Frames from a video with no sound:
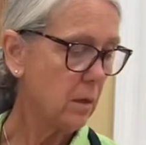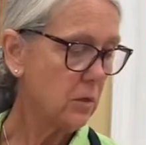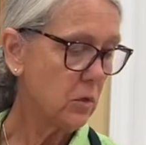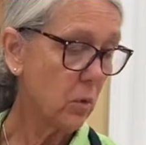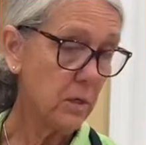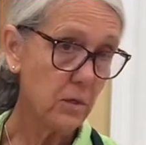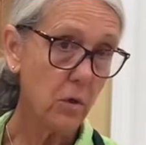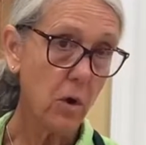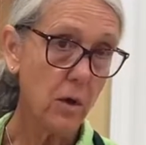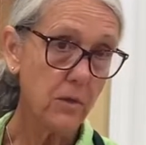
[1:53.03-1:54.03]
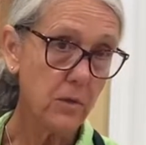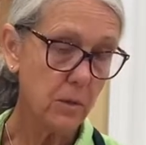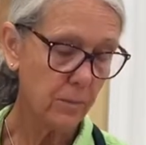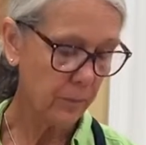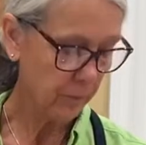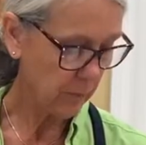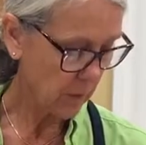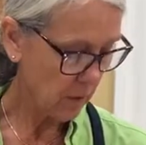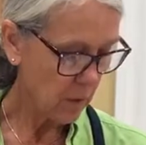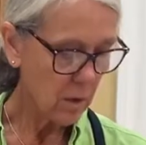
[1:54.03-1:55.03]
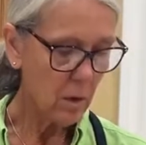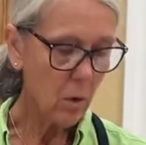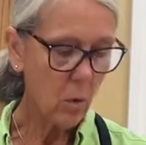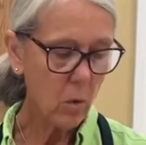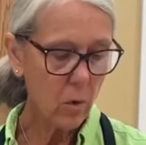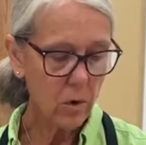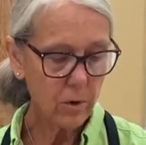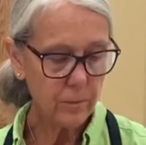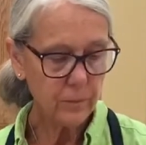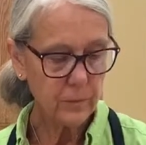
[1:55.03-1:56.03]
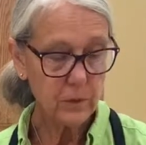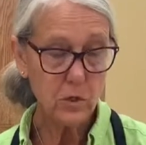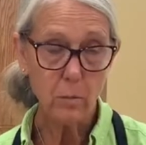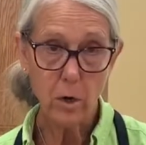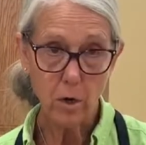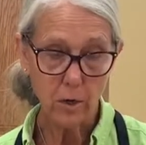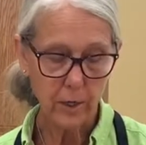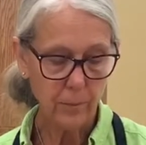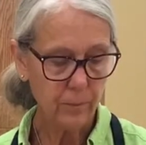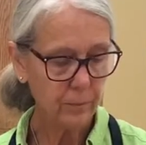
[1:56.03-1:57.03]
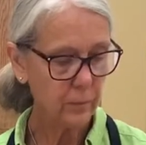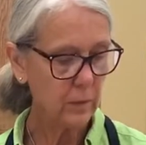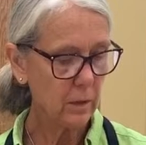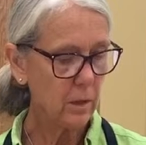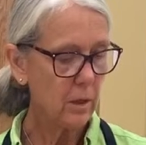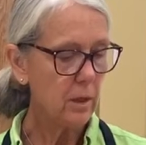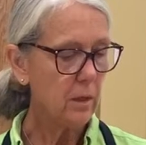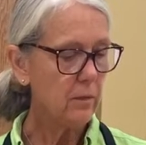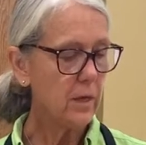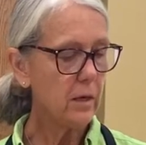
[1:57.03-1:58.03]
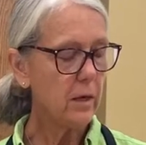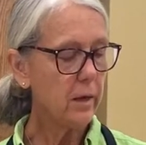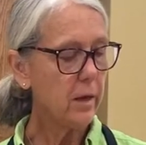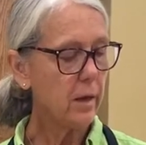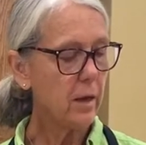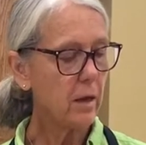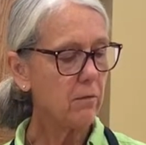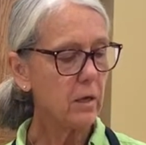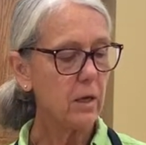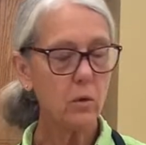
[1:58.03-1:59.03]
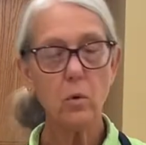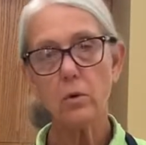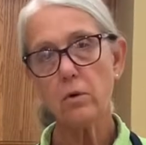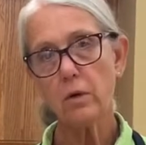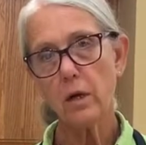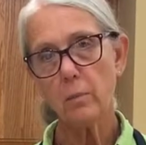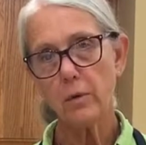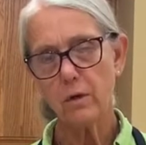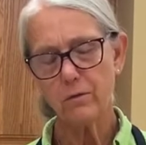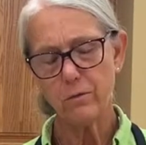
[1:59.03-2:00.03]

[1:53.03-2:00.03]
soy sauce or tamari. Then I have a 1/4 cup of